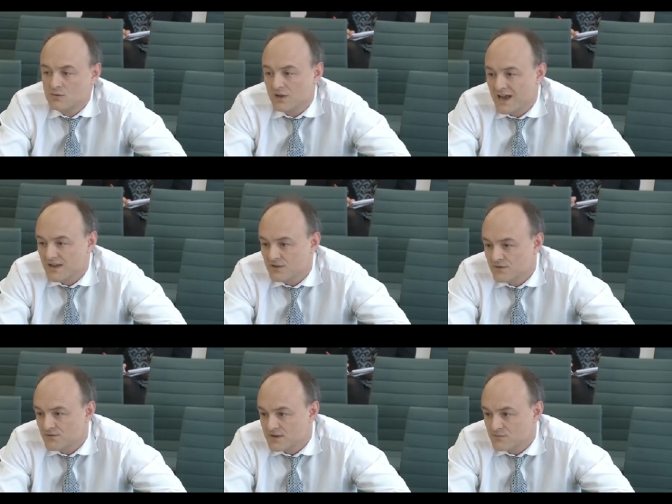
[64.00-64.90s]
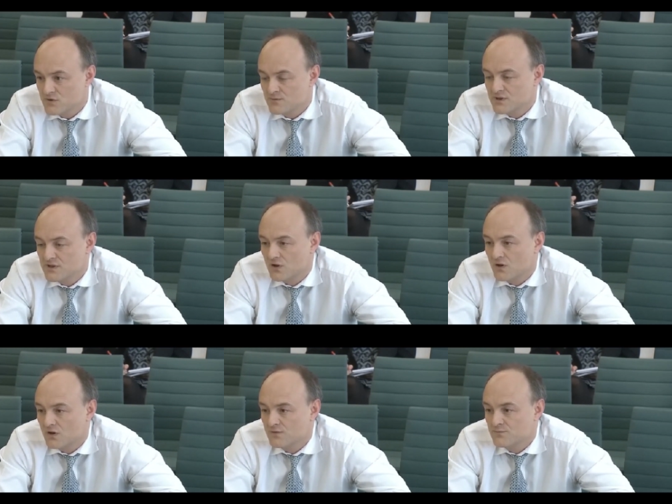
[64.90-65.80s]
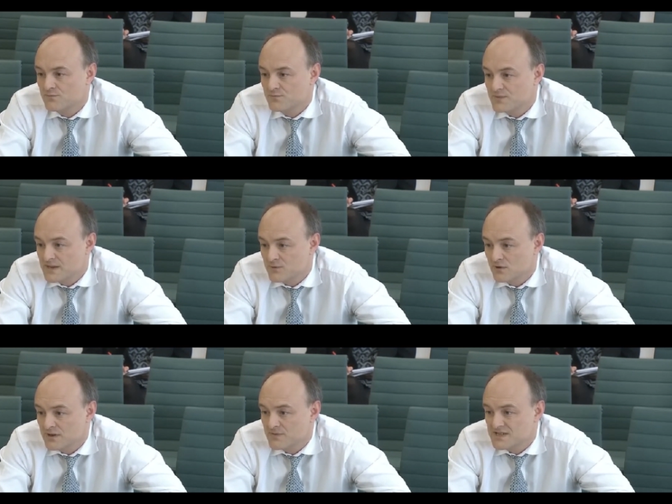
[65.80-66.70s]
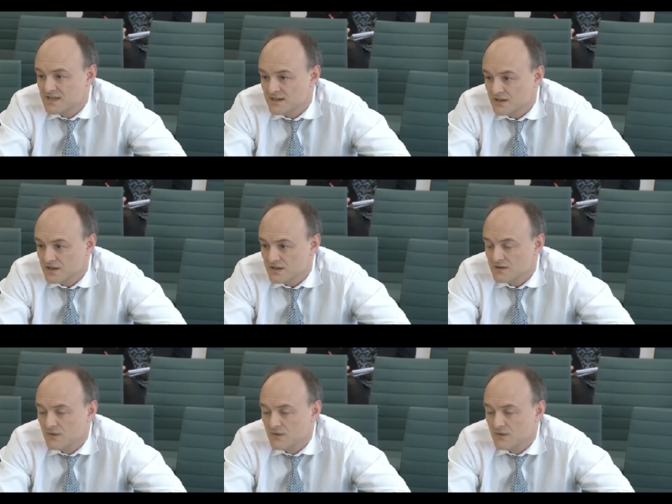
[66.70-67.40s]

We will end the free movement of people in particular.